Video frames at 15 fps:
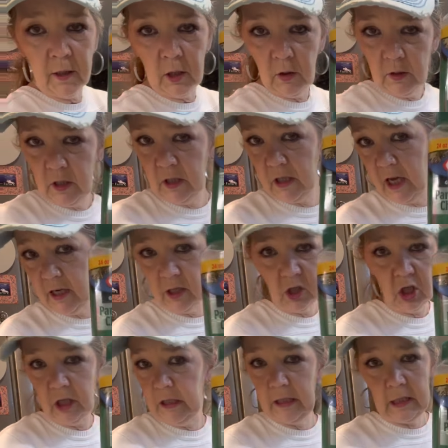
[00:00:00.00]
use this kind of
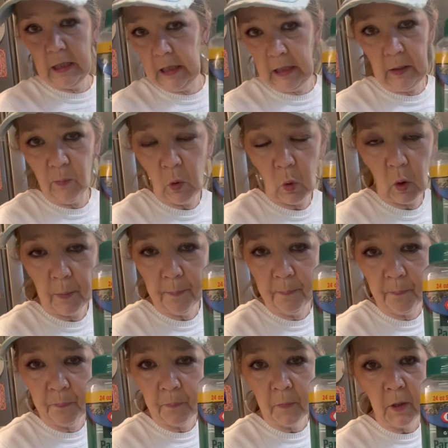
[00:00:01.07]
cheese anymore.
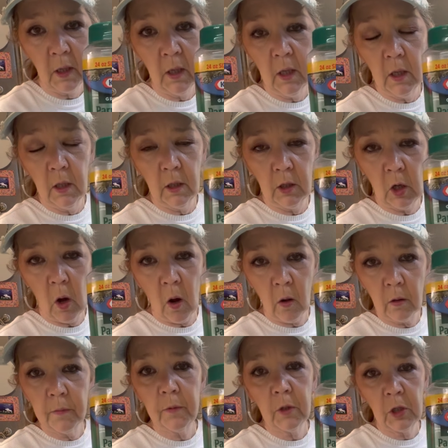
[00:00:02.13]

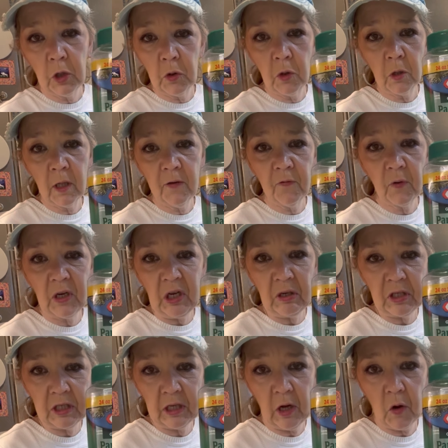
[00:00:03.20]
Y'all, Google it for
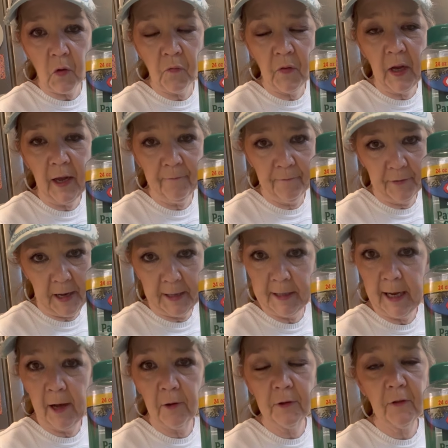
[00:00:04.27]
yourself and find
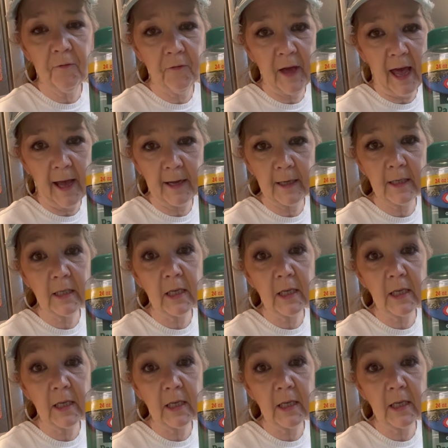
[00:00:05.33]
out the facts